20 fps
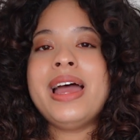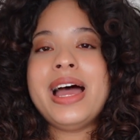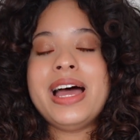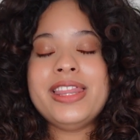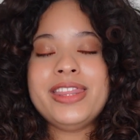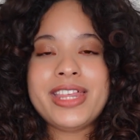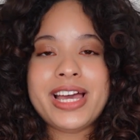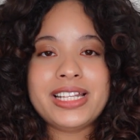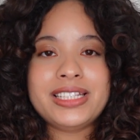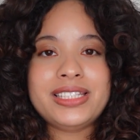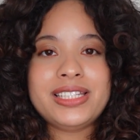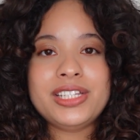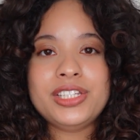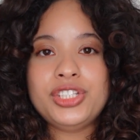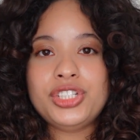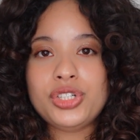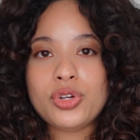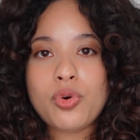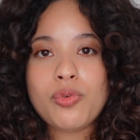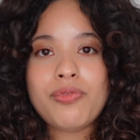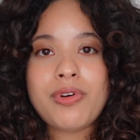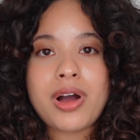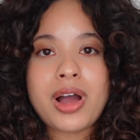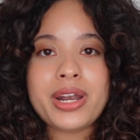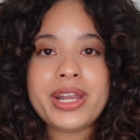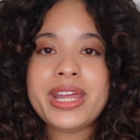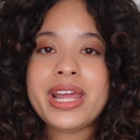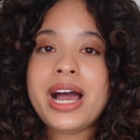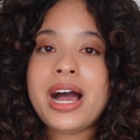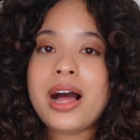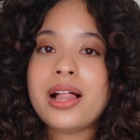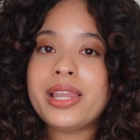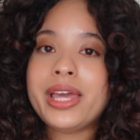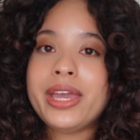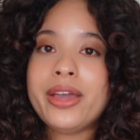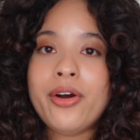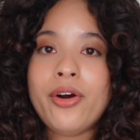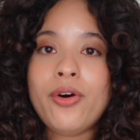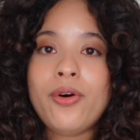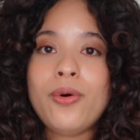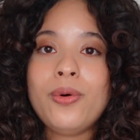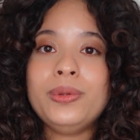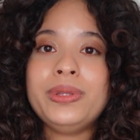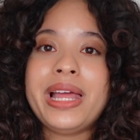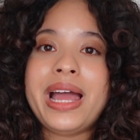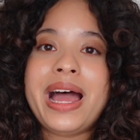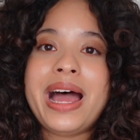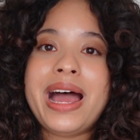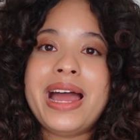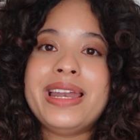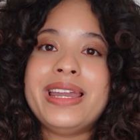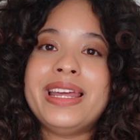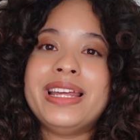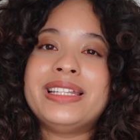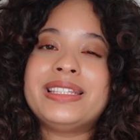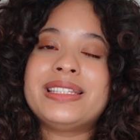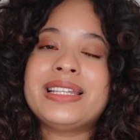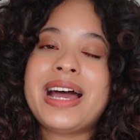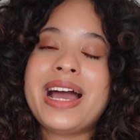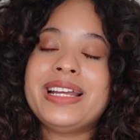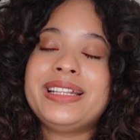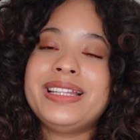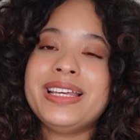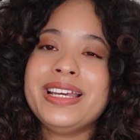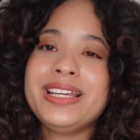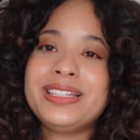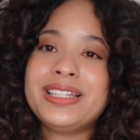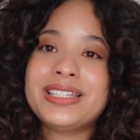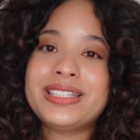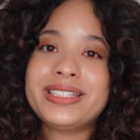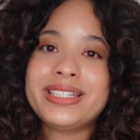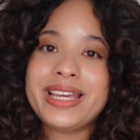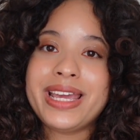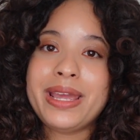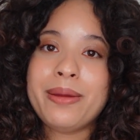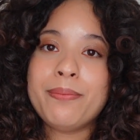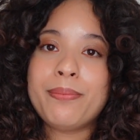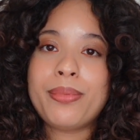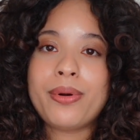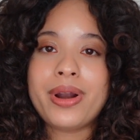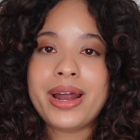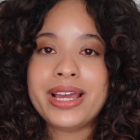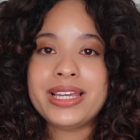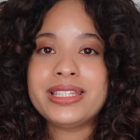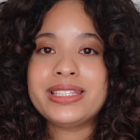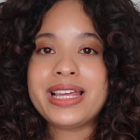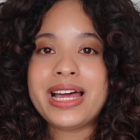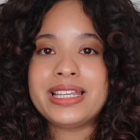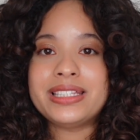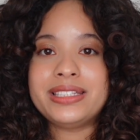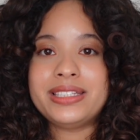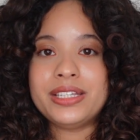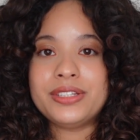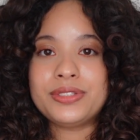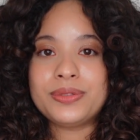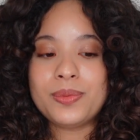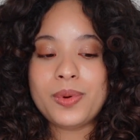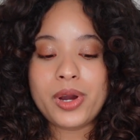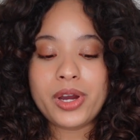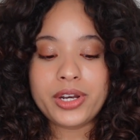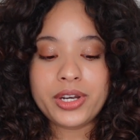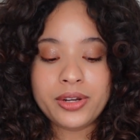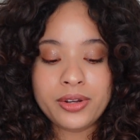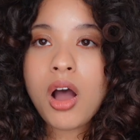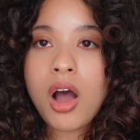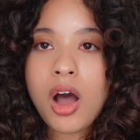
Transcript: and that's the Giovanni Ali Hold, and it's I think the same price as this one.